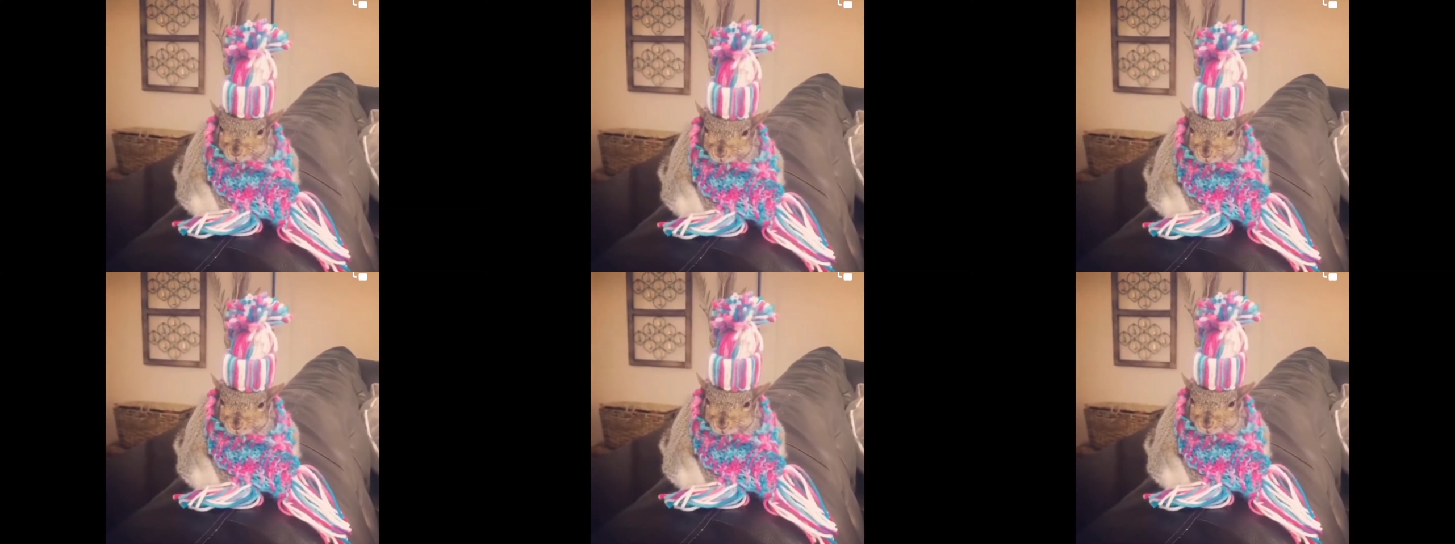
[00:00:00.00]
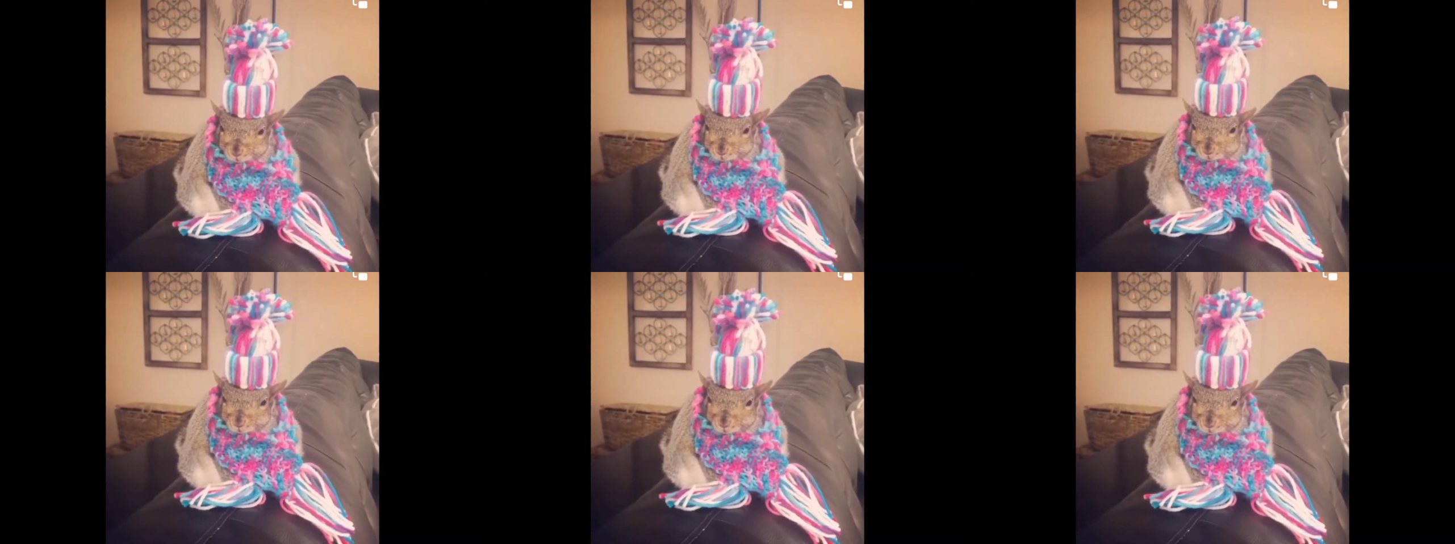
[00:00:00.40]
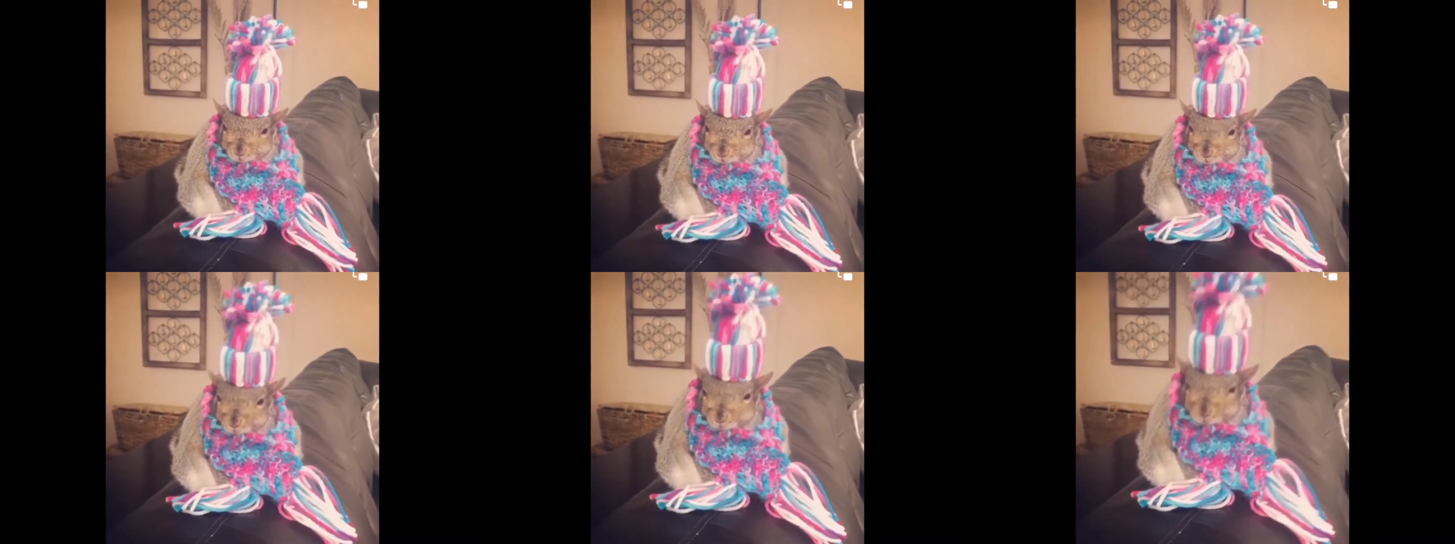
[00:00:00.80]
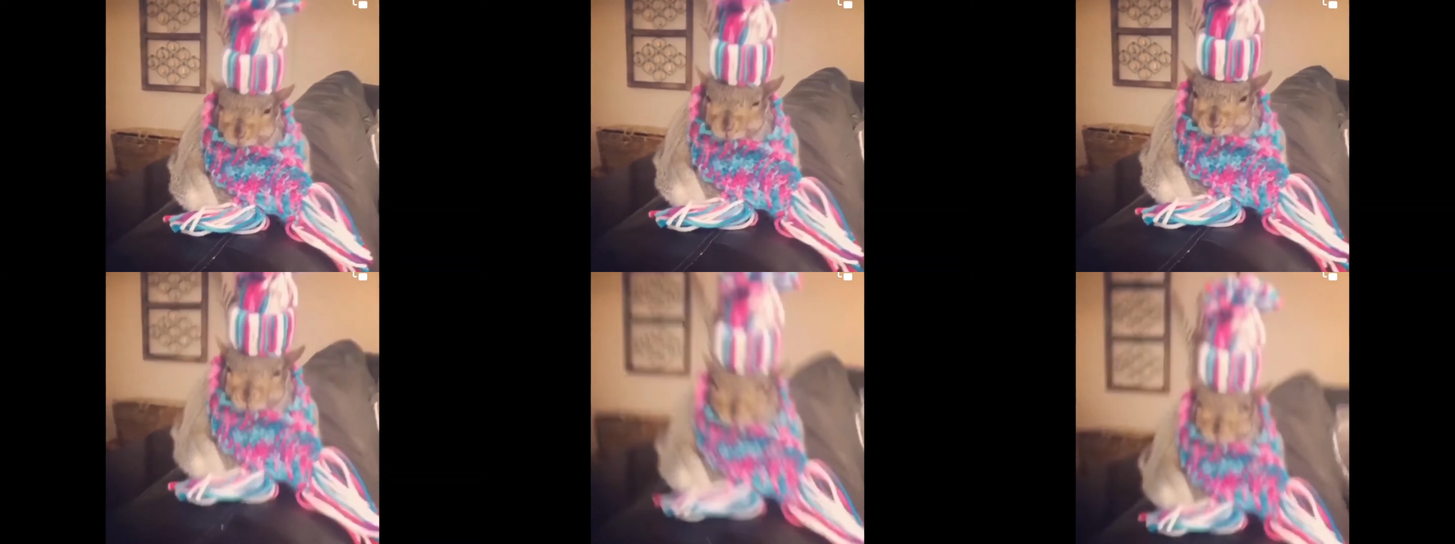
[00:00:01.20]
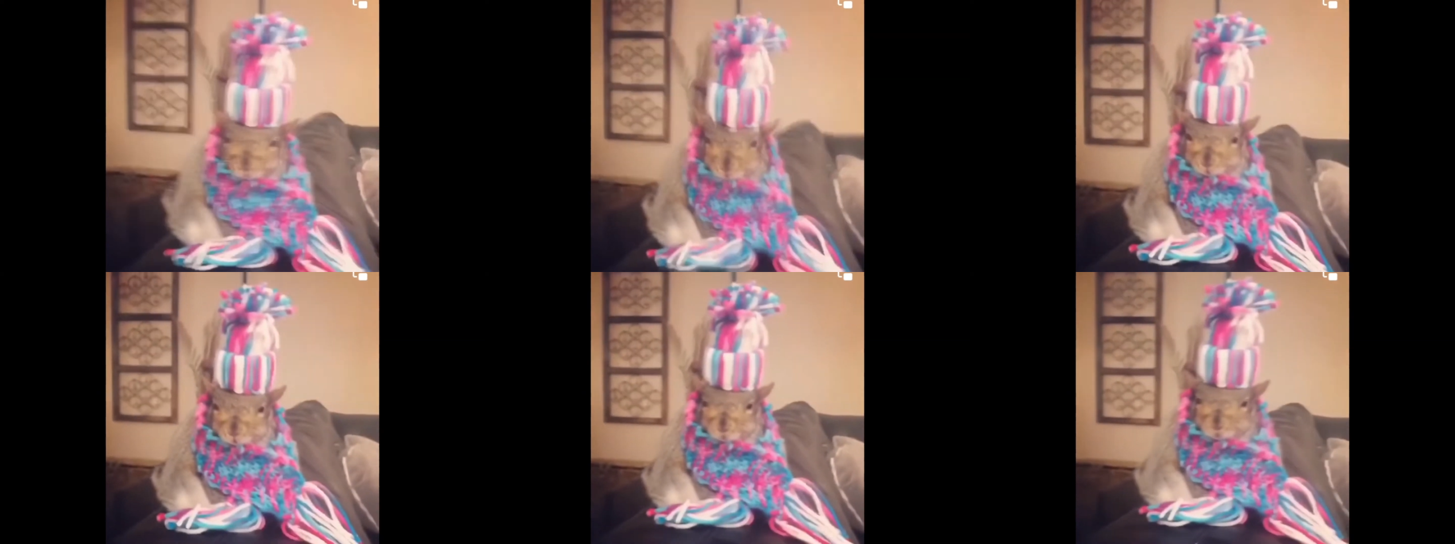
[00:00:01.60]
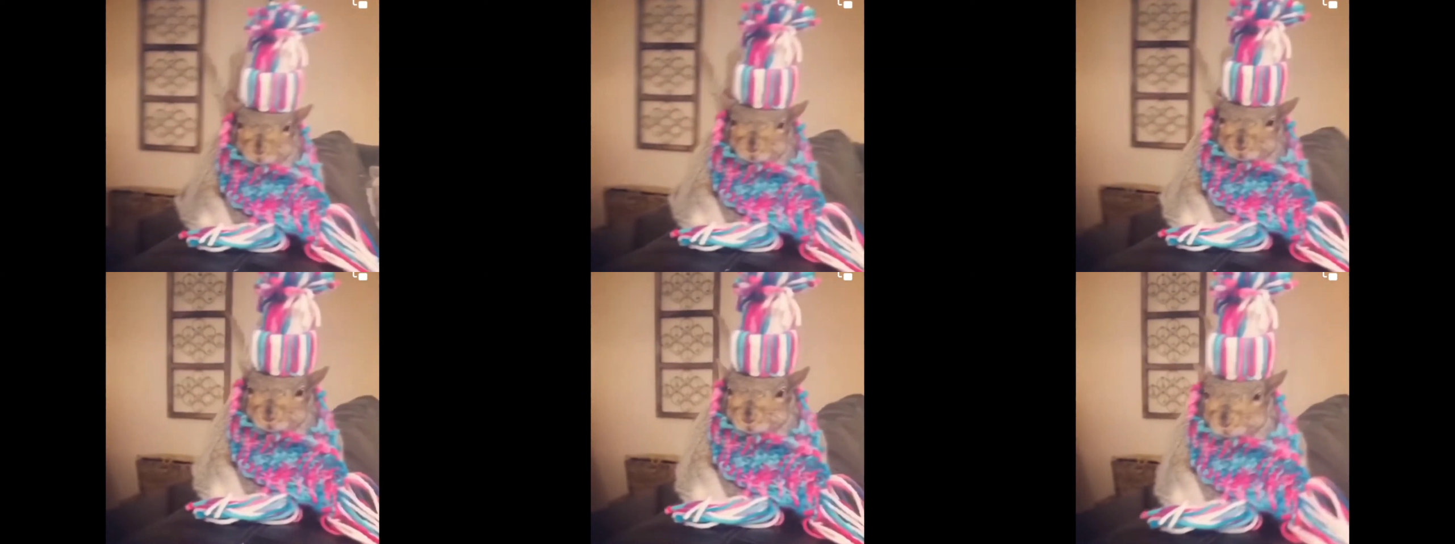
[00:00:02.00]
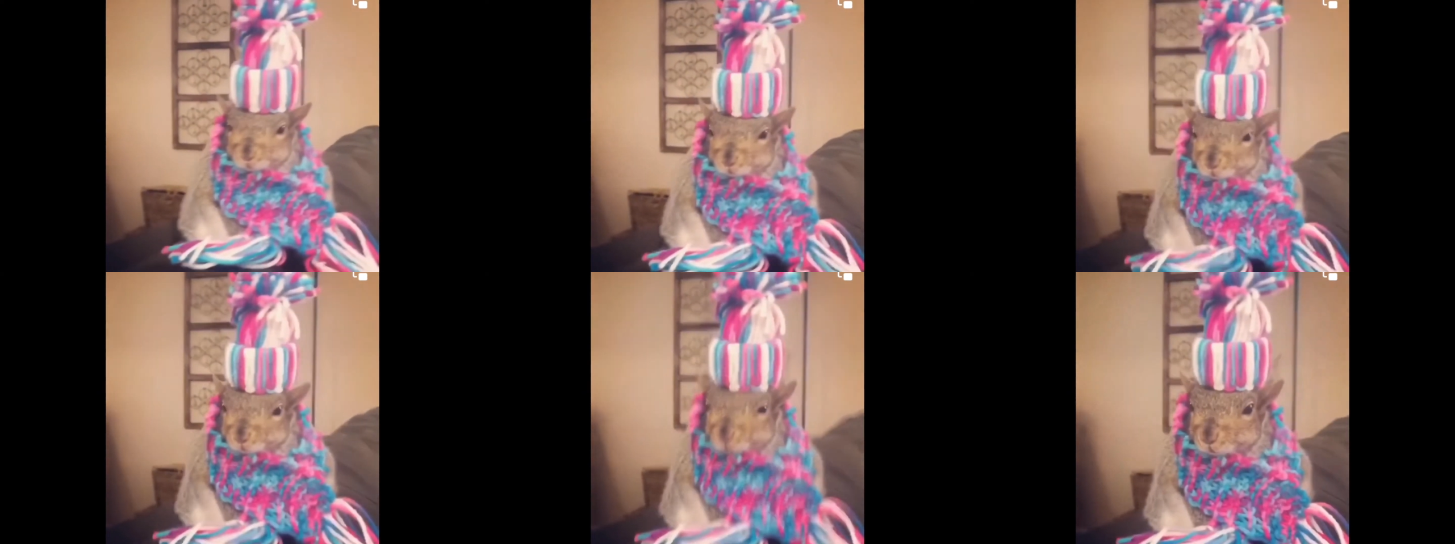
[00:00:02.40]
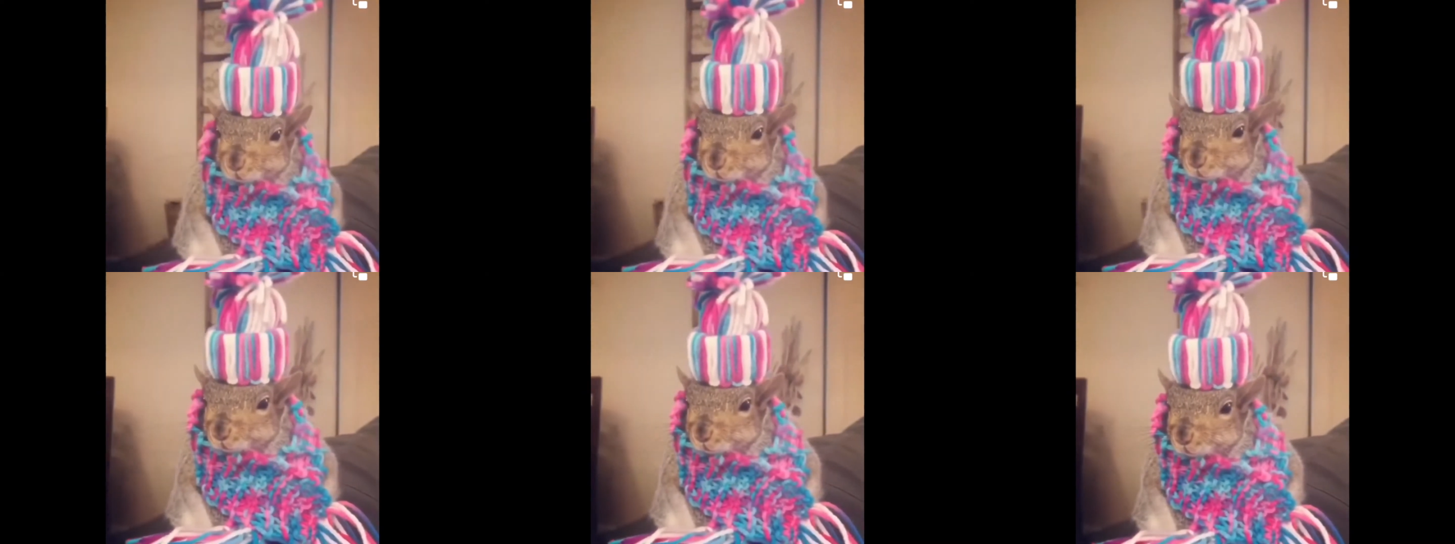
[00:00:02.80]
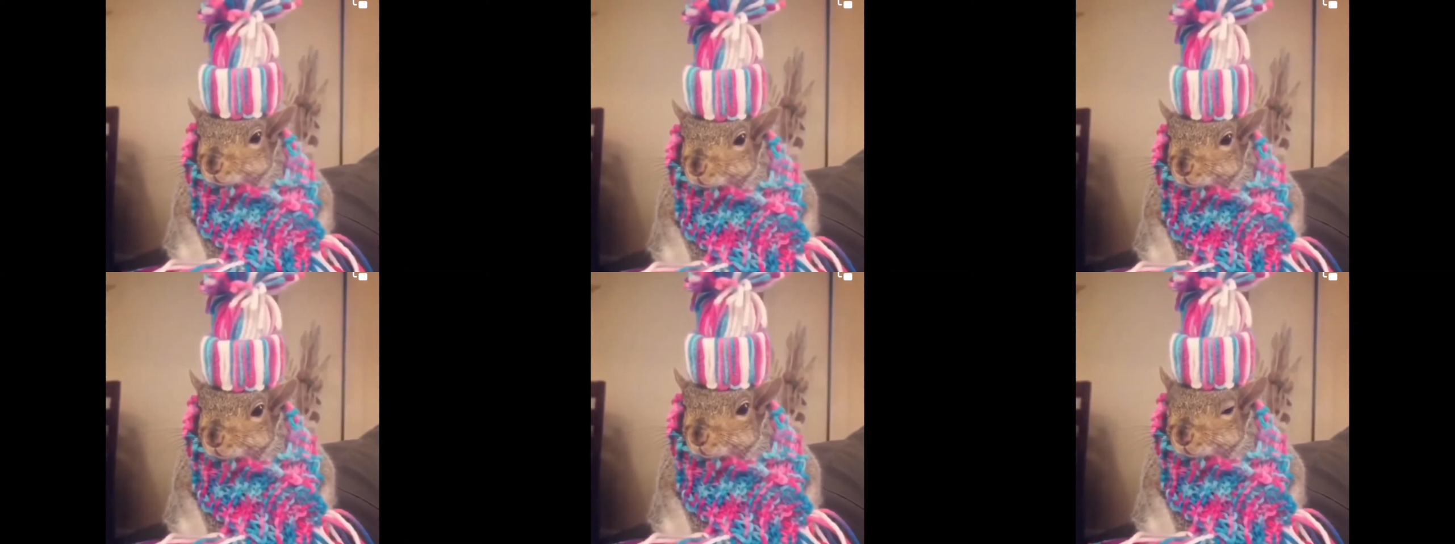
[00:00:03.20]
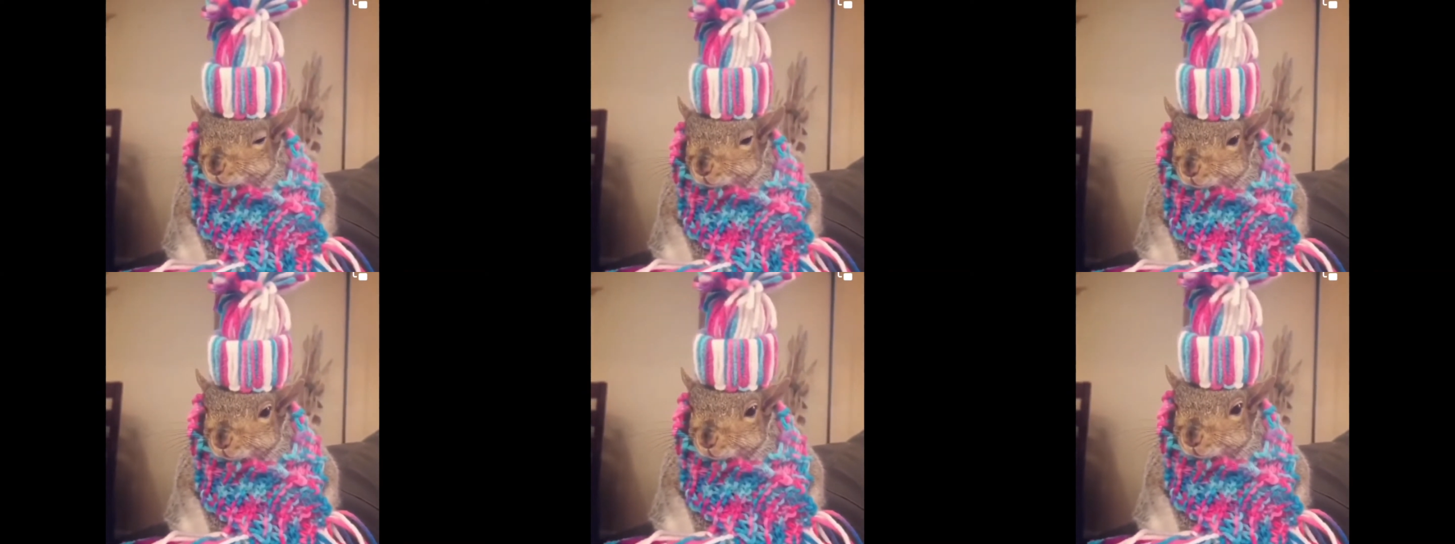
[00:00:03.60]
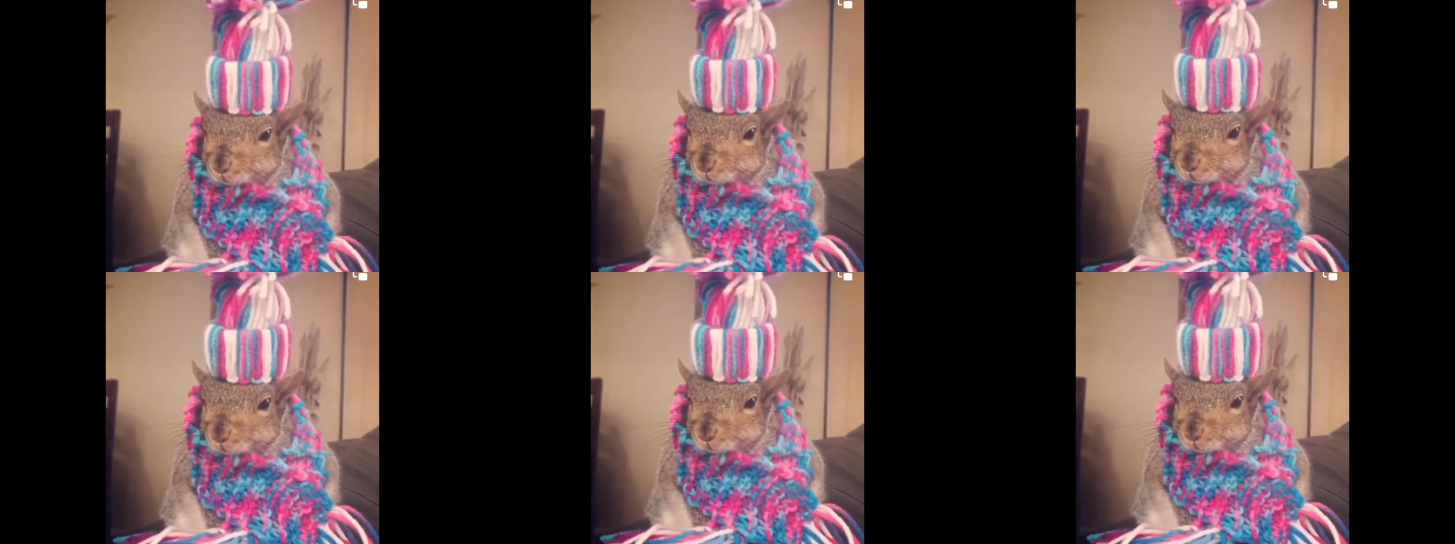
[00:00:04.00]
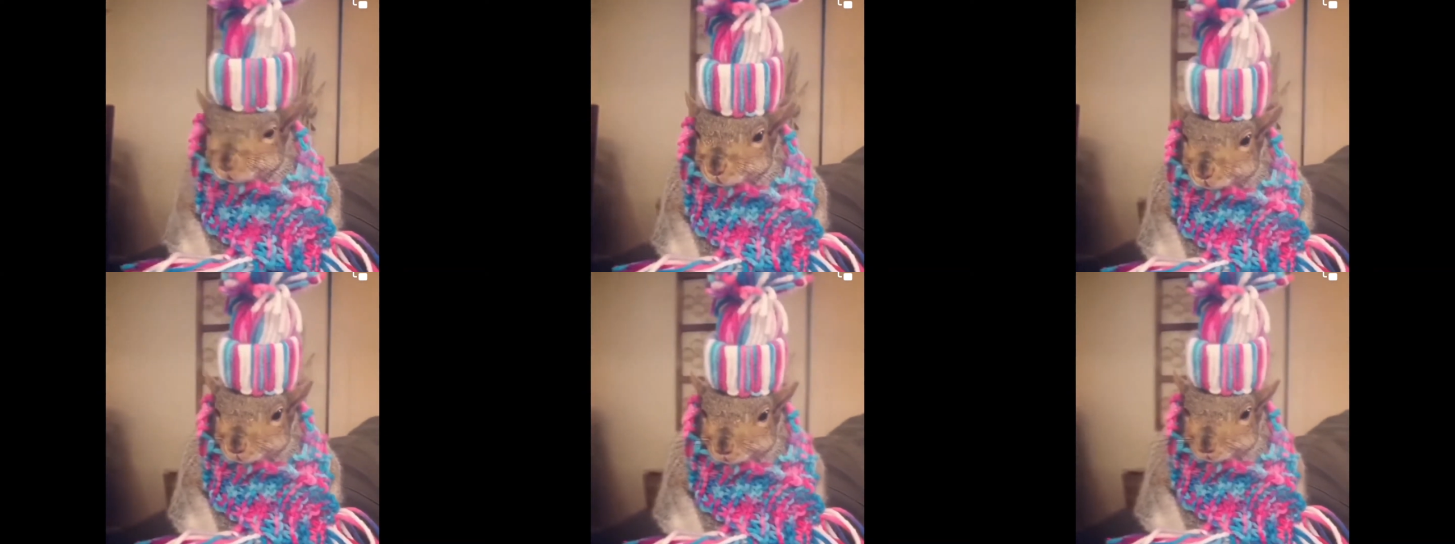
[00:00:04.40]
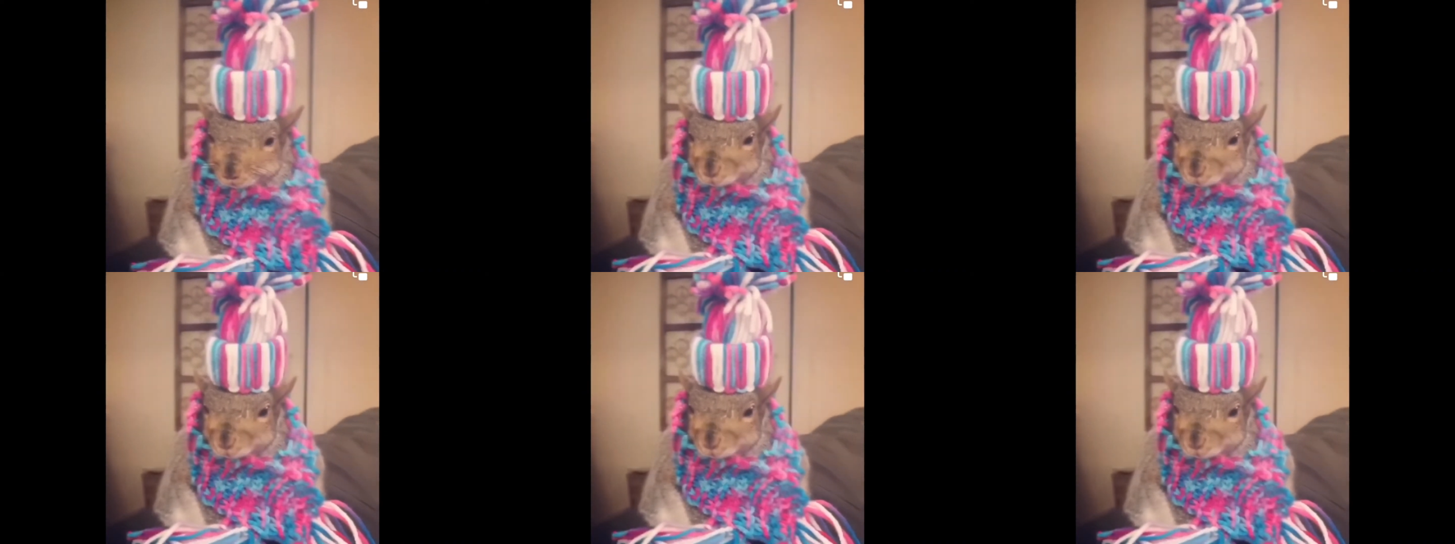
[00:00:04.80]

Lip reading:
No face is visible, so there are no lips to read.